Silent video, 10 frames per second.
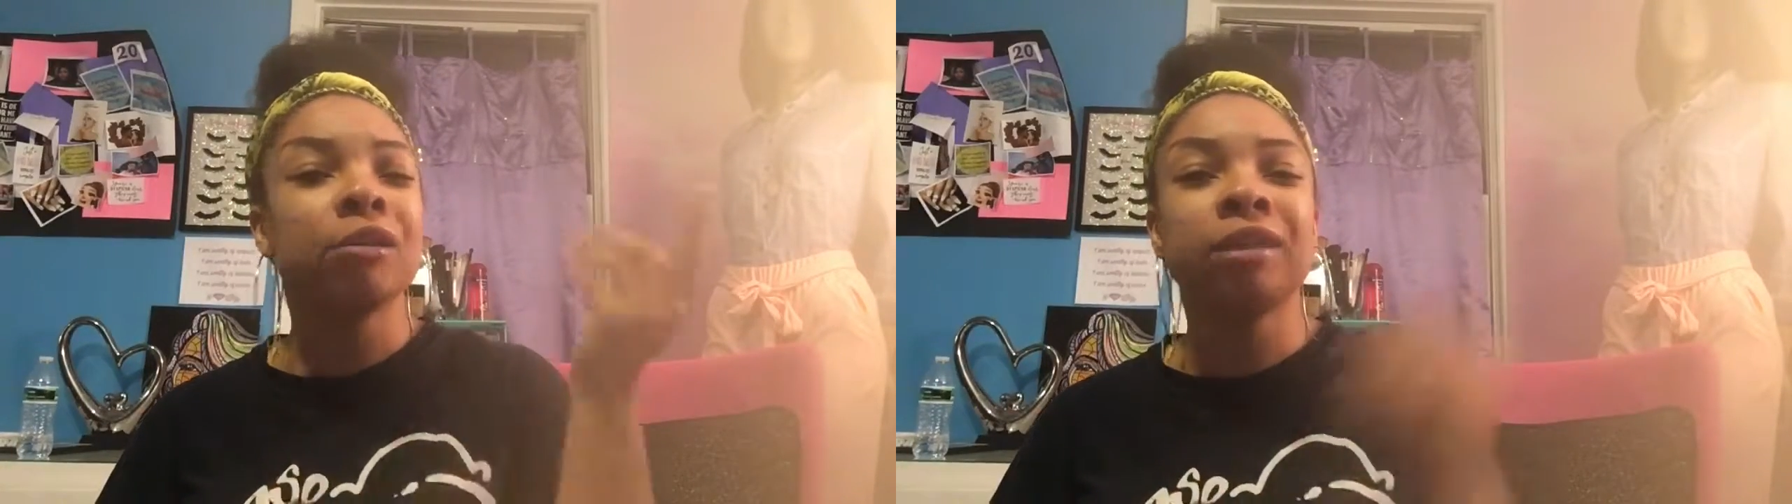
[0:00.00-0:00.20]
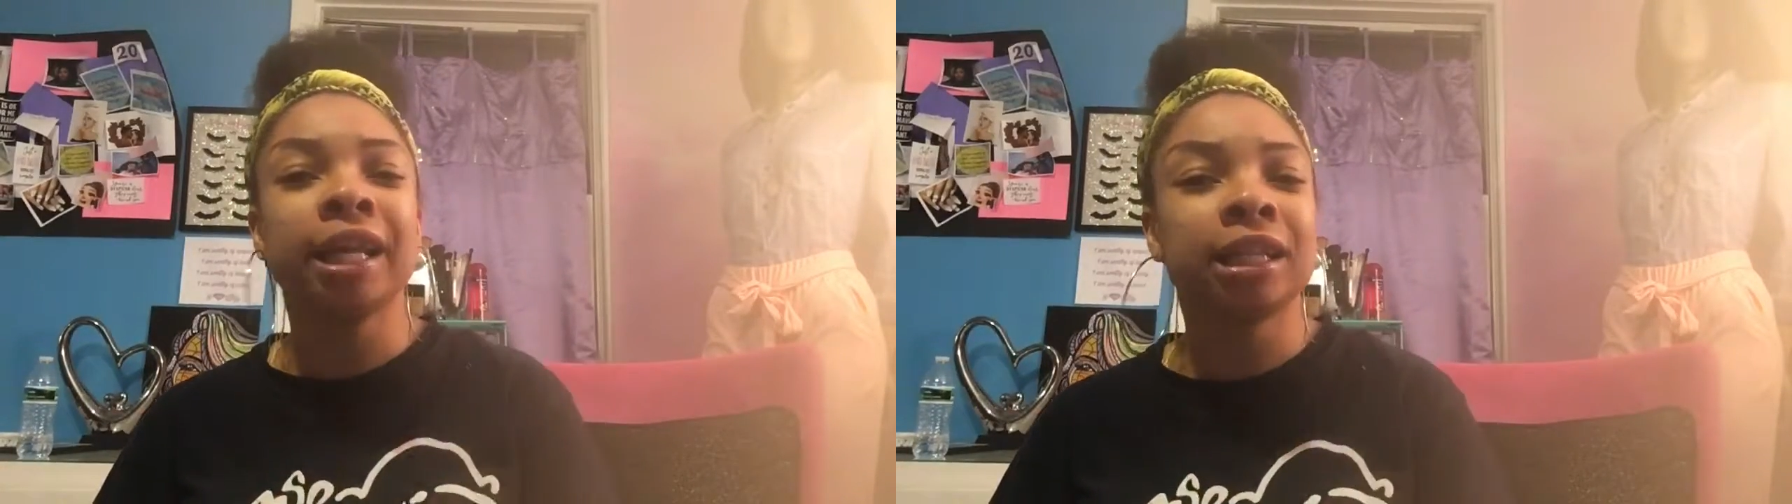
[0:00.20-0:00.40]

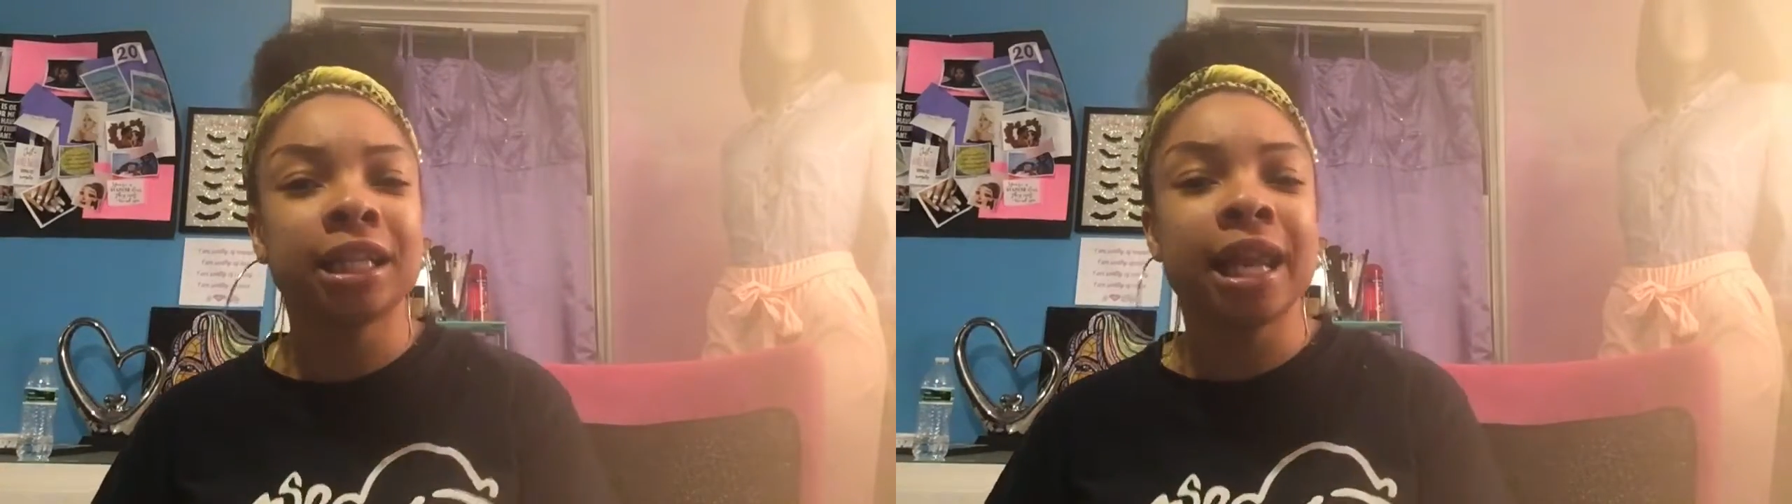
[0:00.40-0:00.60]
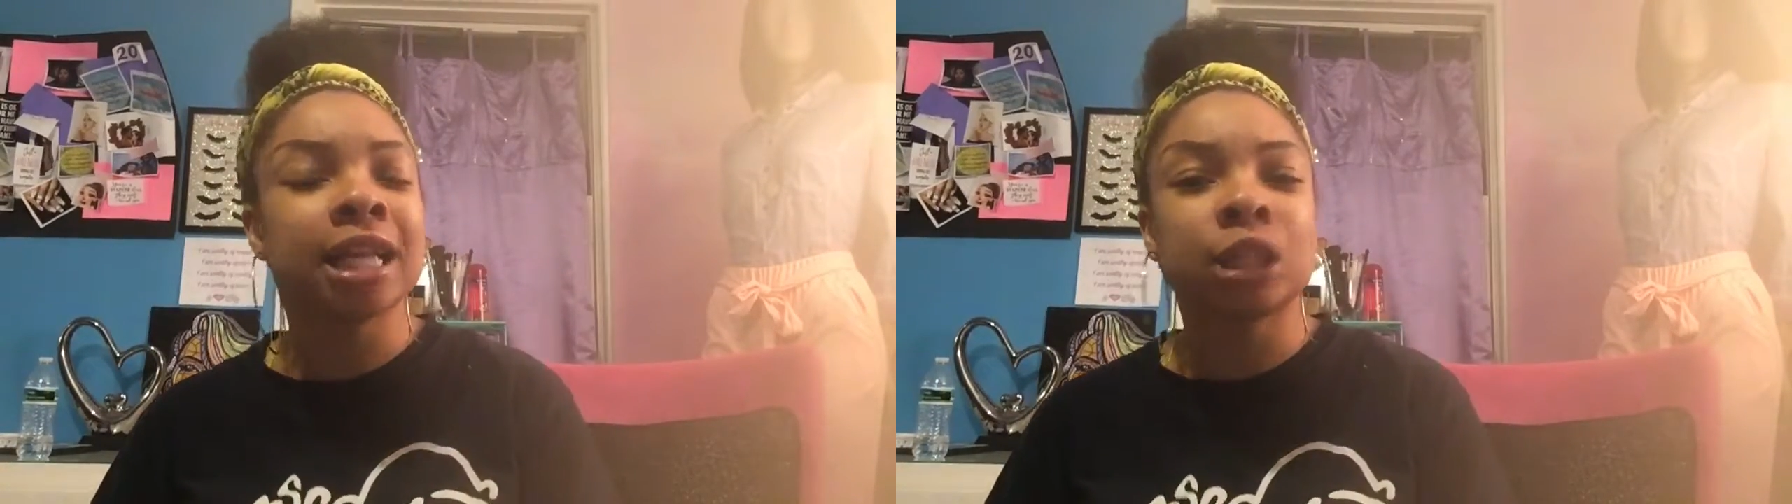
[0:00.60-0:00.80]
you think
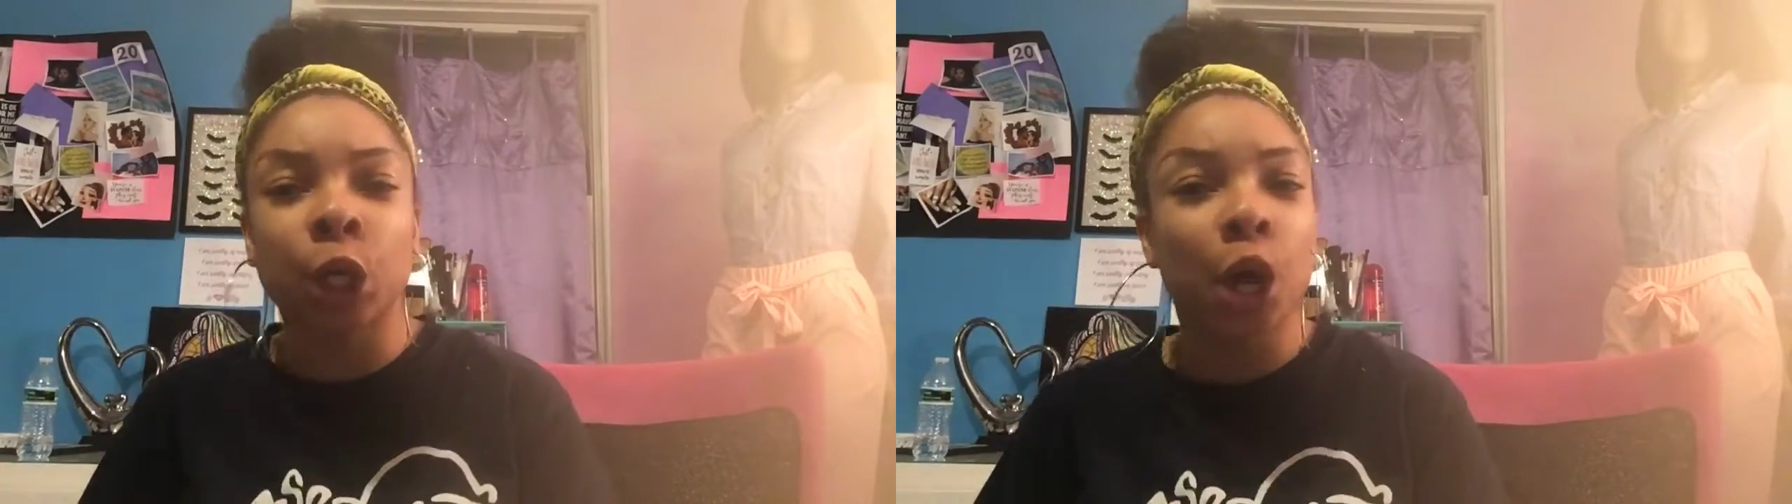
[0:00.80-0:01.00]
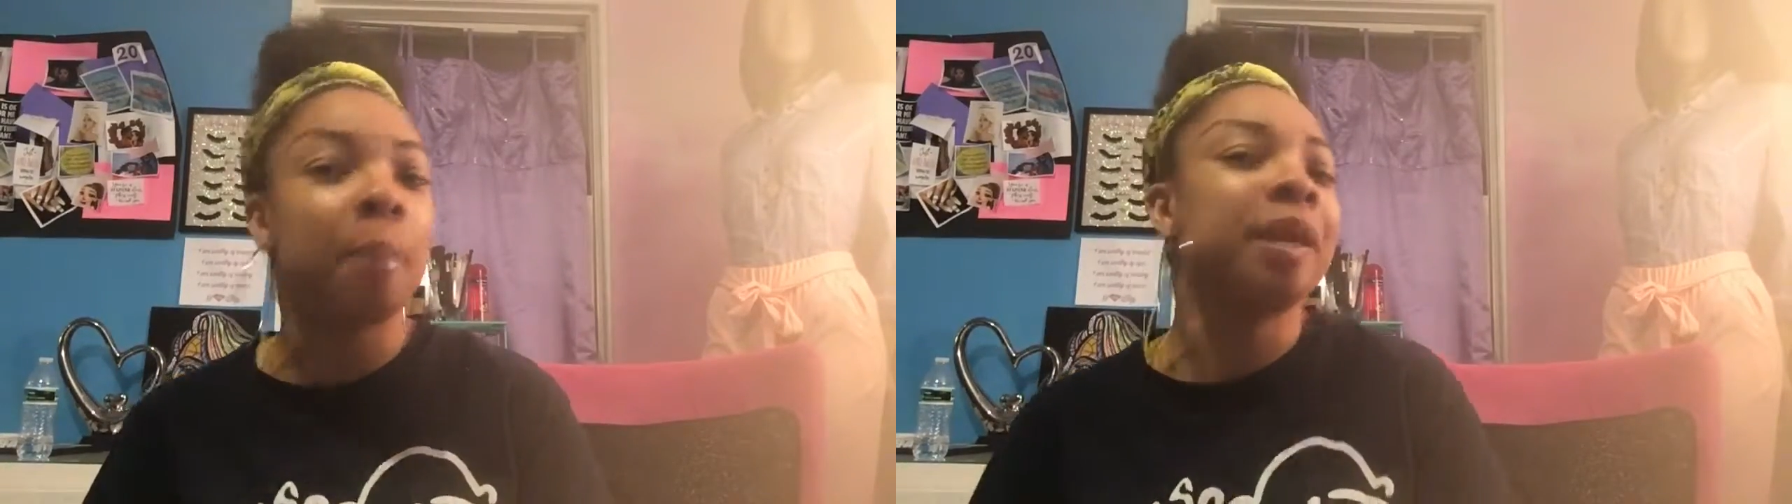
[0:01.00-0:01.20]
the next
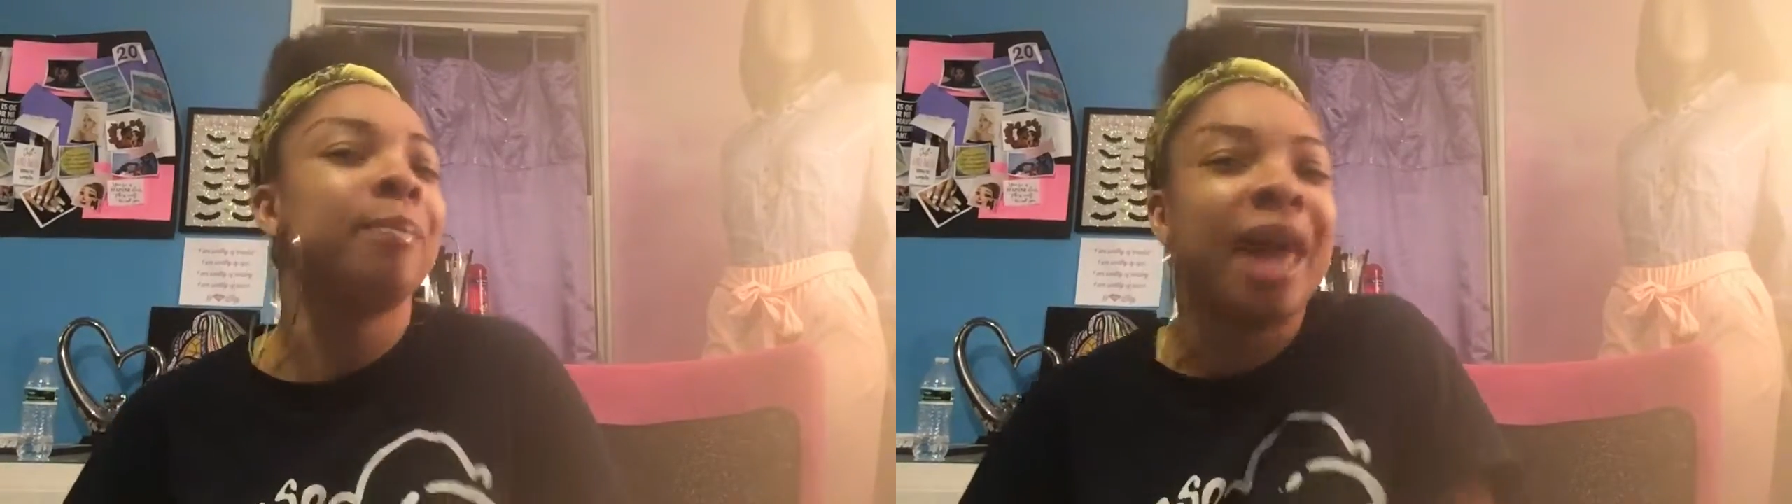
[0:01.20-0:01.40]
girl be